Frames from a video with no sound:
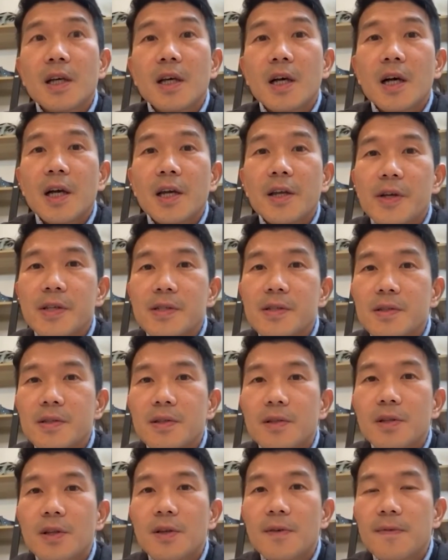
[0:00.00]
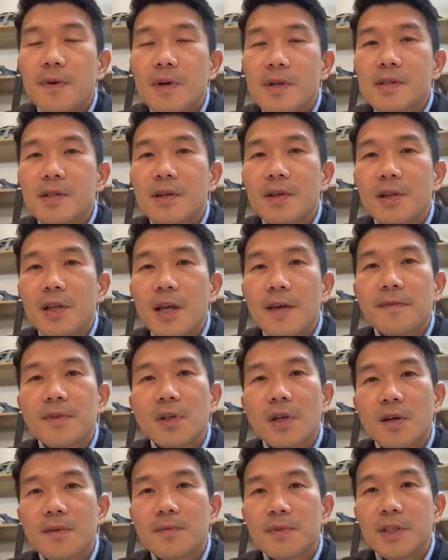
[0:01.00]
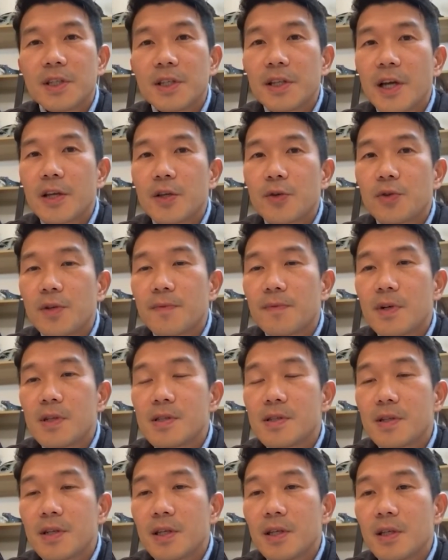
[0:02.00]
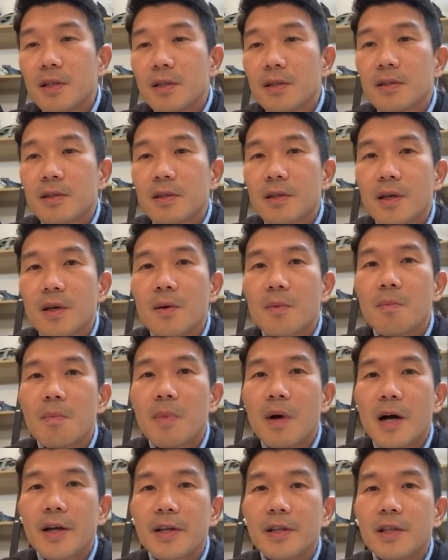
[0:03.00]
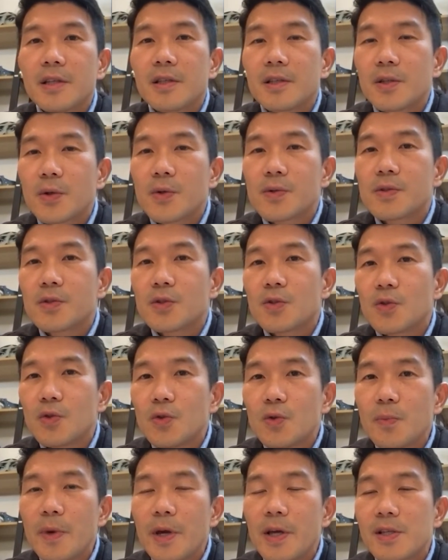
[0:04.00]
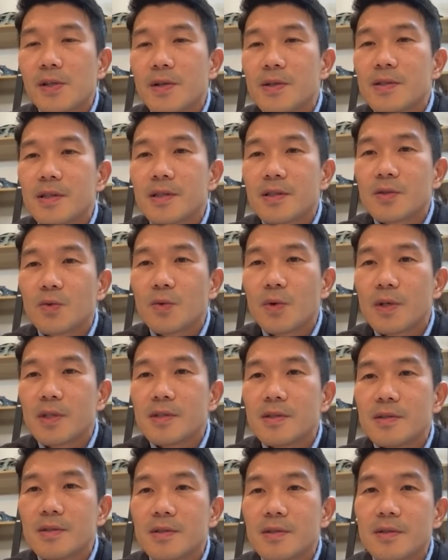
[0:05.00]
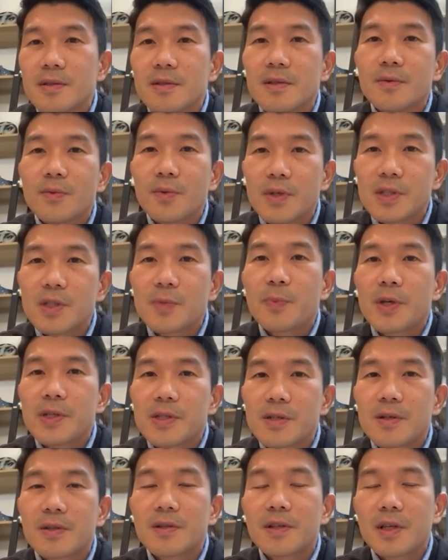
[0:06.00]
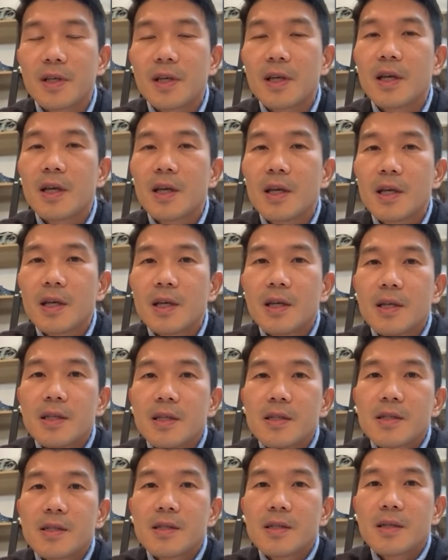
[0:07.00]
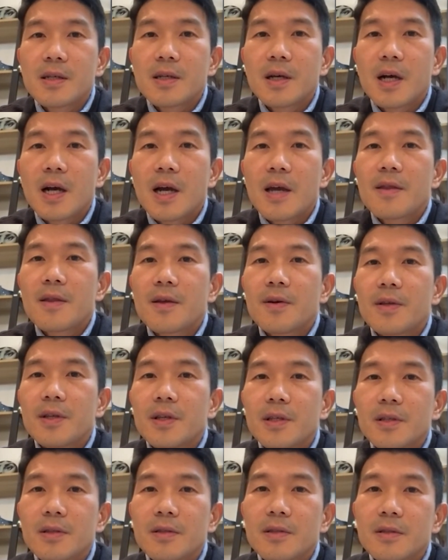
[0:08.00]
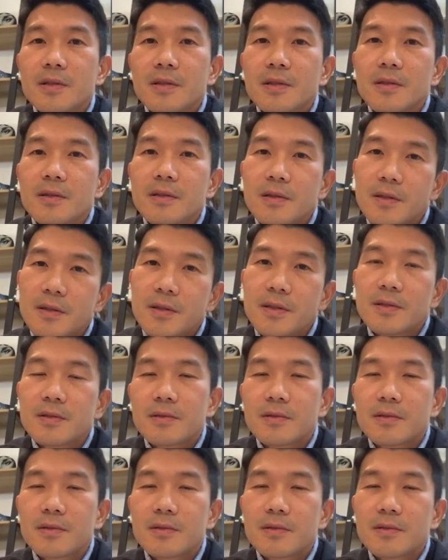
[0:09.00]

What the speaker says: it was the first attempt of Inha University combining those two majors into one specialty. So I thought it looked